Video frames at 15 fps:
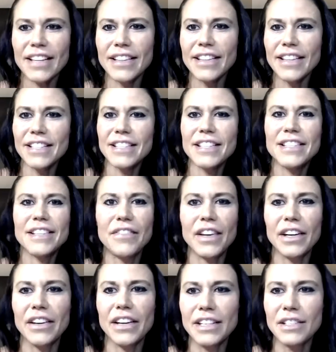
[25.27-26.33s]
This is a
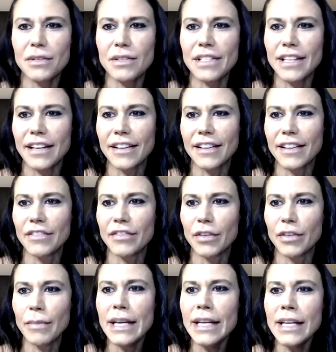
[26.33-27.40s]
very interesting thing for
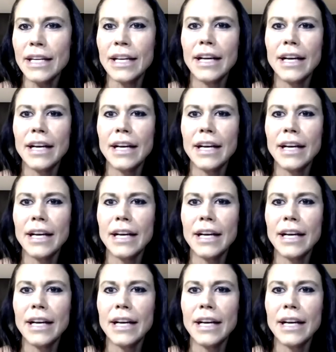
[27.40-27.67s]
me.